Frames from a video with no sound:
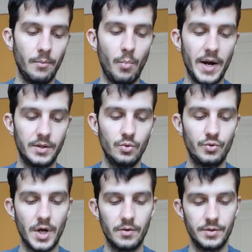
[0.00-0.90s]
By
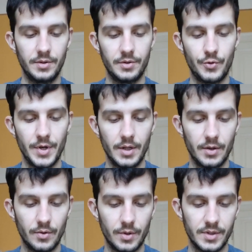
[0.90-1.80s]
2003,
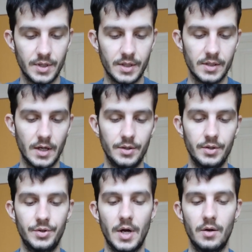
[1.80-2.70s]
there were
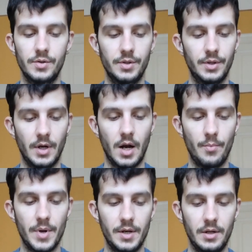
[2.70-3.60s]
600,000
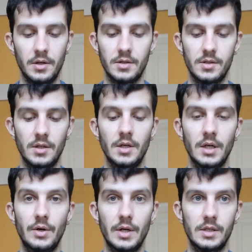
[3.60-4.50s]
Albanians
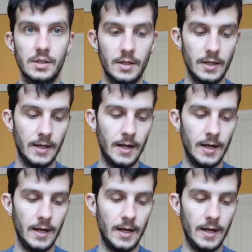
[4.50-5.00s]
in Greece.